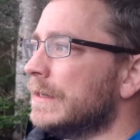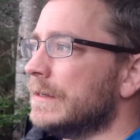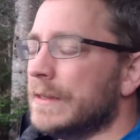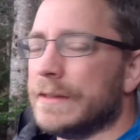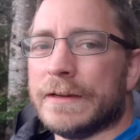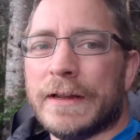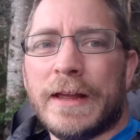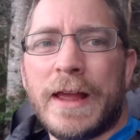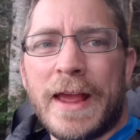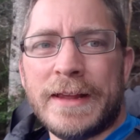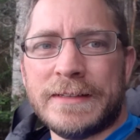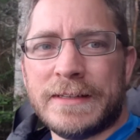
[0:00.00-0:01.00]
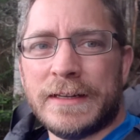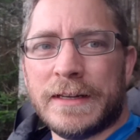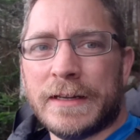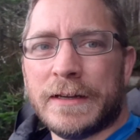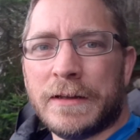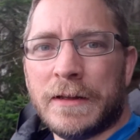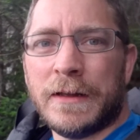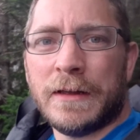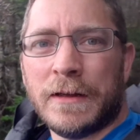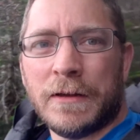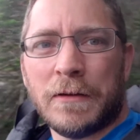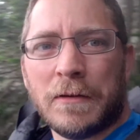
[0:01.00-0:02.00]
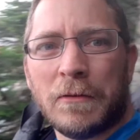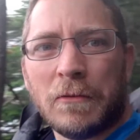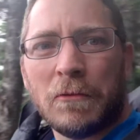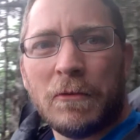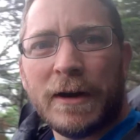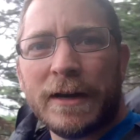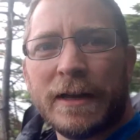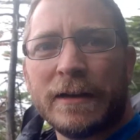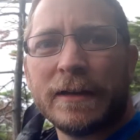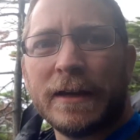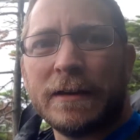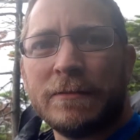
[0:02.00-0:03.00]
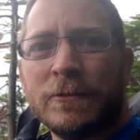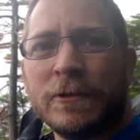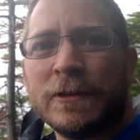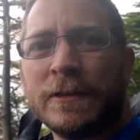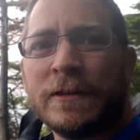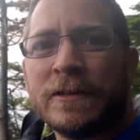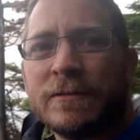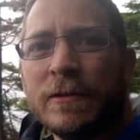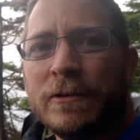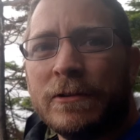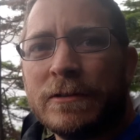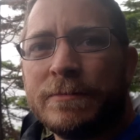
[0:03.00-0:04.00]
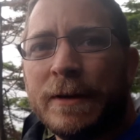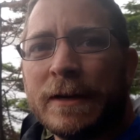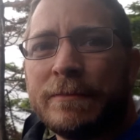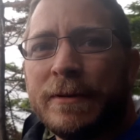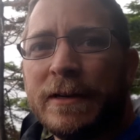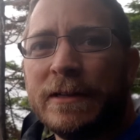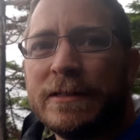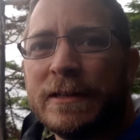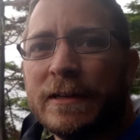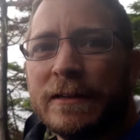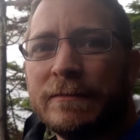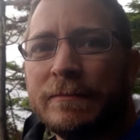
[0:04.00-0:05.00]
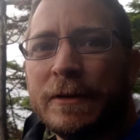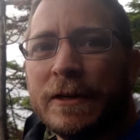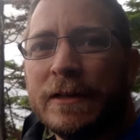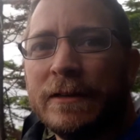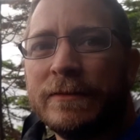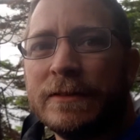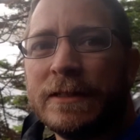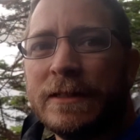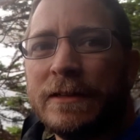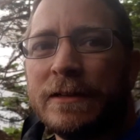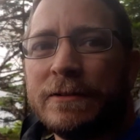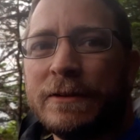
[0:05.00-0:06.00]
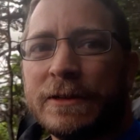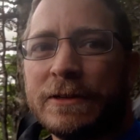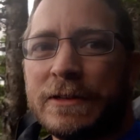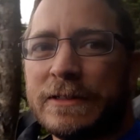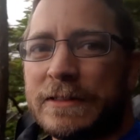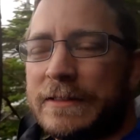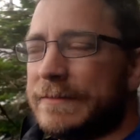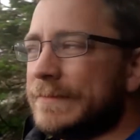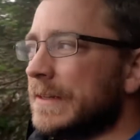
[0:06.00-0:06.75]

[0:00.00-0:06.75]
Another hazy, whiteout kind of morning. There's Old Speck Pond, you can barely even see all the way across it.